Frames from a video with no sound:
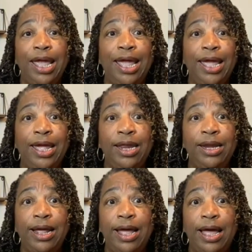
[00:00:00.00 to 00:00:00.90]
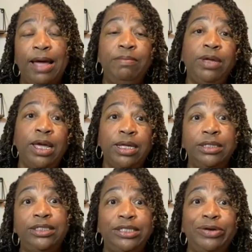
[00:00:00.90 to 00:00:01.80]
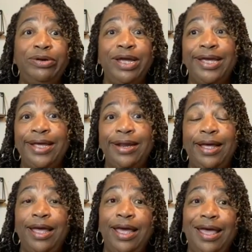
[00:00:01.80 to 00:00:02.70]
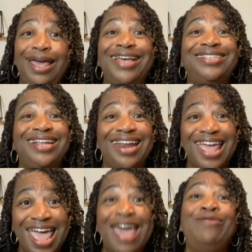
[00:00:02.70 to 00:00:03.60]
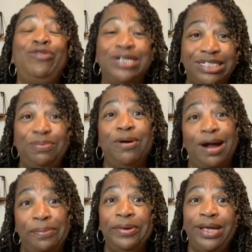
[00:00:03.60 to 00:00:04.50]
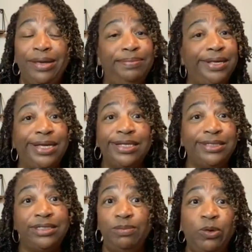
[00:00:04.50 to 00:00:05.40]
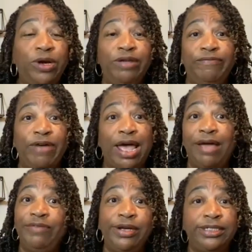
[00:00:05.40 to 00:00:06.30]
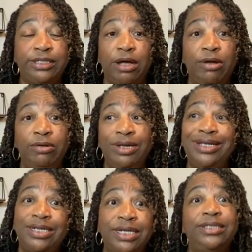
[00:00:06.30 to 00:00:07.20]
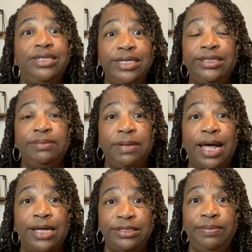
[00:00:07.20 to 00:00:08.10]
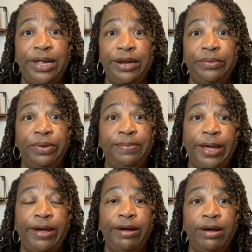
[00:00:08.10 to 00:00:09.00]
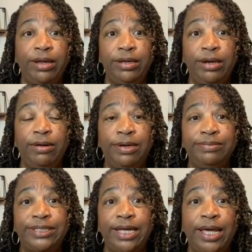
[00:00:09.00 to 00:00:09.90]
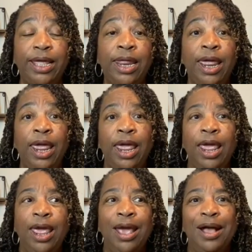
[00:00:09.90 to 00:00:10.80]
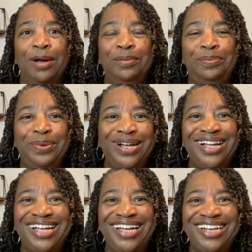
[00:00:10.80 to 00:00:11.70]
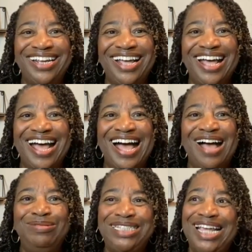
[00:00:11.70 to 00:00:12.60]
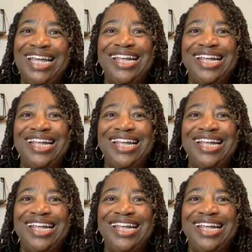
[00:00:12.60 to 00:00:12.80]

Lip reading: and I'm considering it as an average property because it's more than 5 years old. It does need some cosmetic repair. You know what I'm saying? But I'm saying